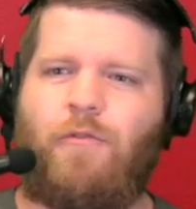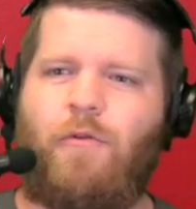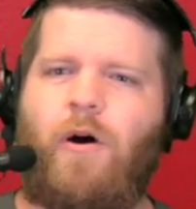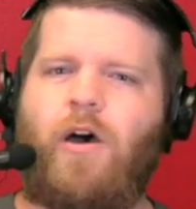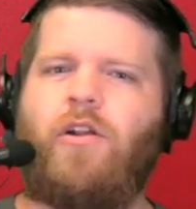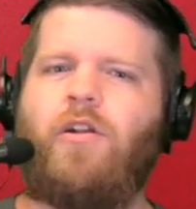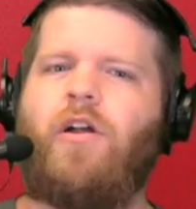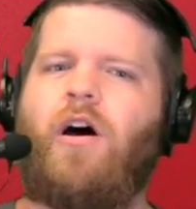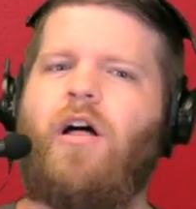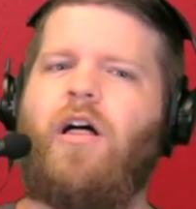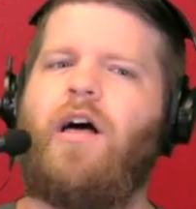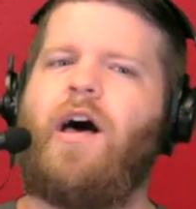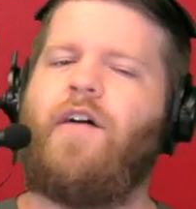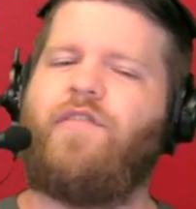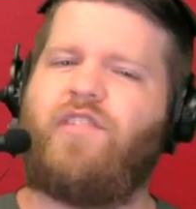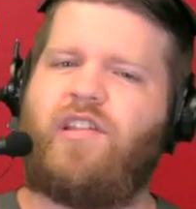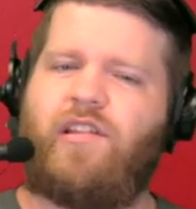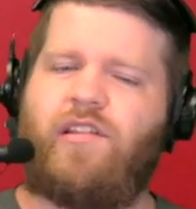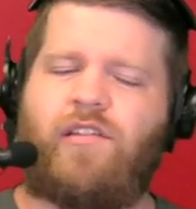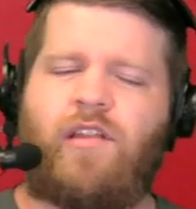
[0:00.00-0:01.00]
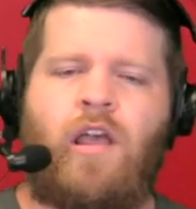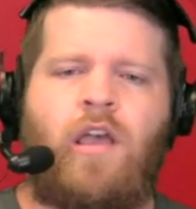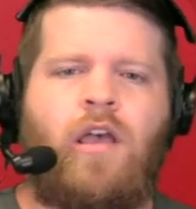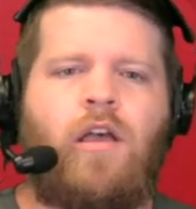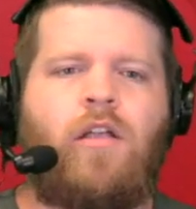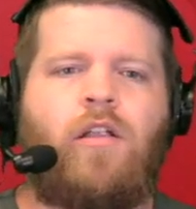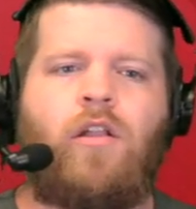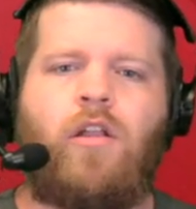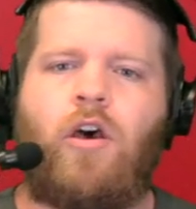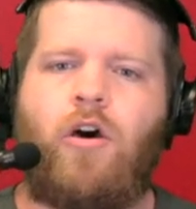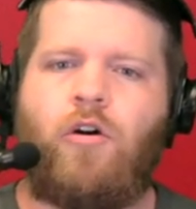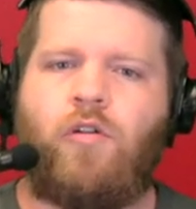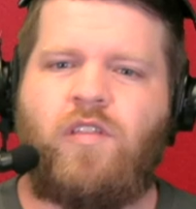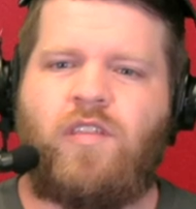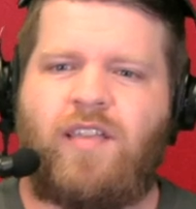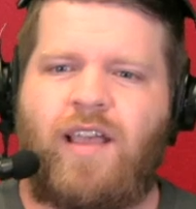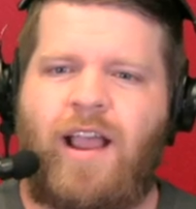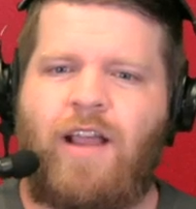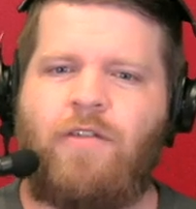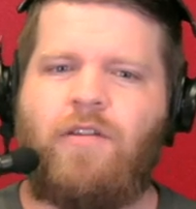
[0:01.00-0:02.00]
wondered all offseason, no
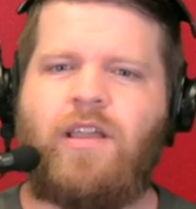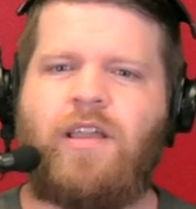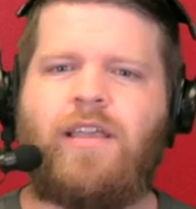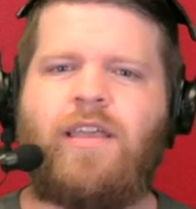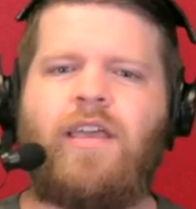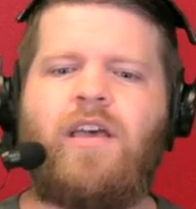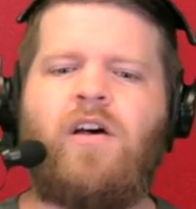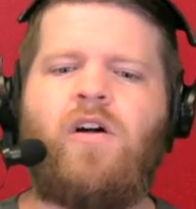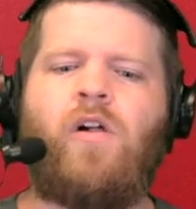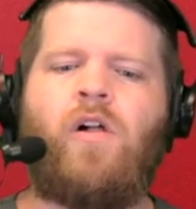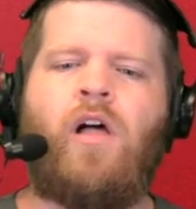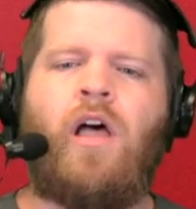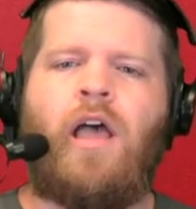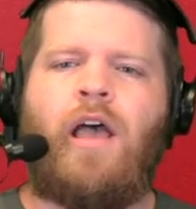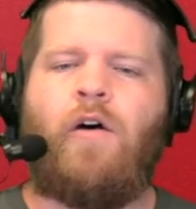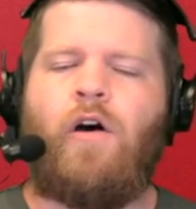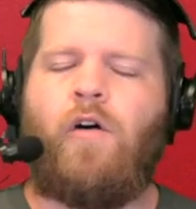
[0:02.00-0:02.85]
Tyreek Hill.